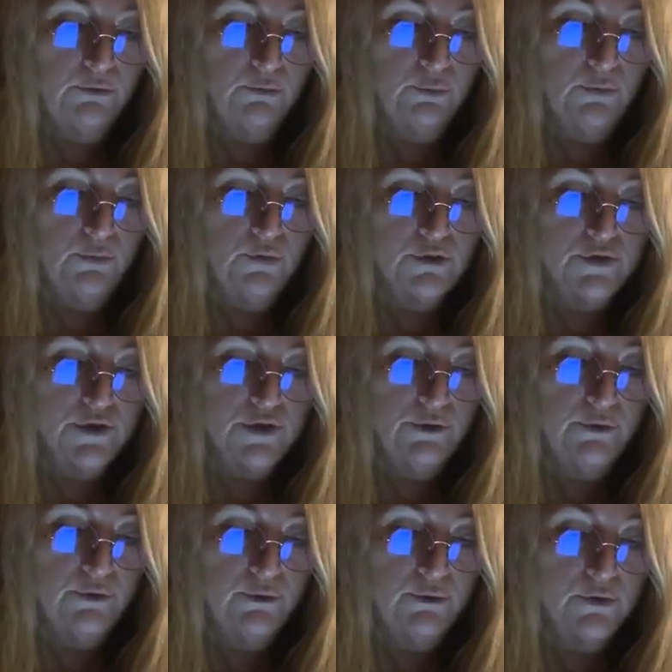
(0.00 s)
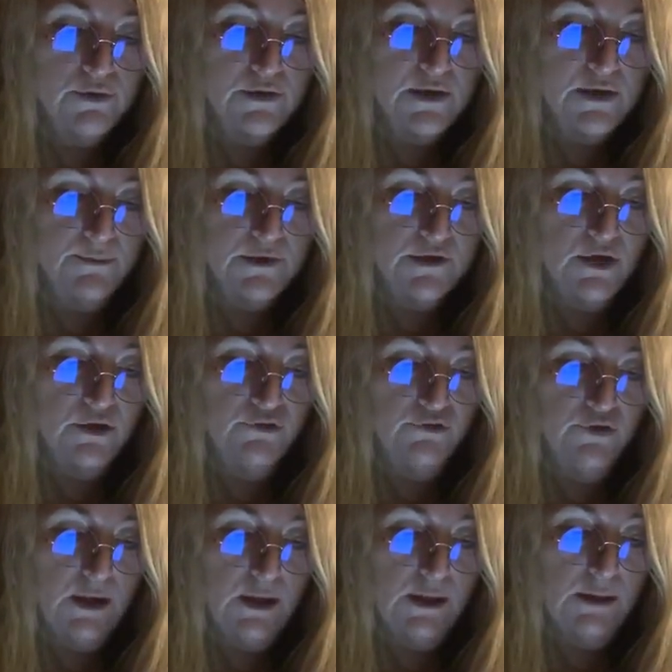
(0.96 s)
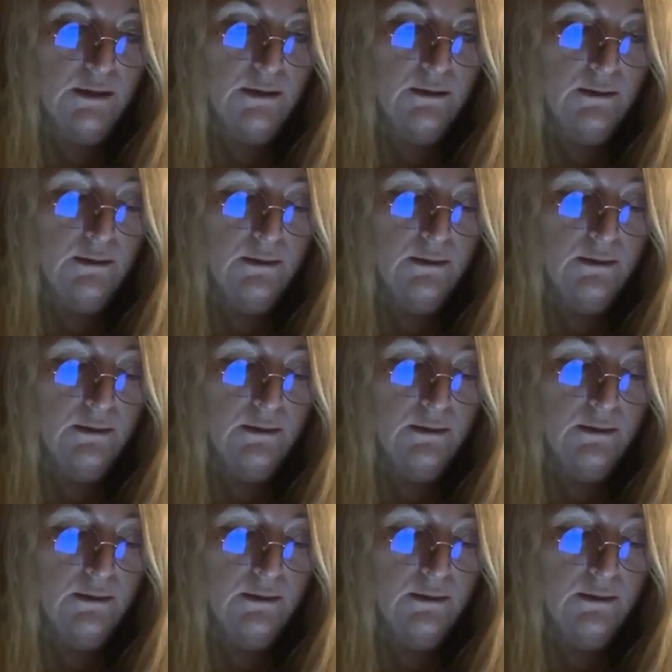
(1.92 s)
War II or some such thing.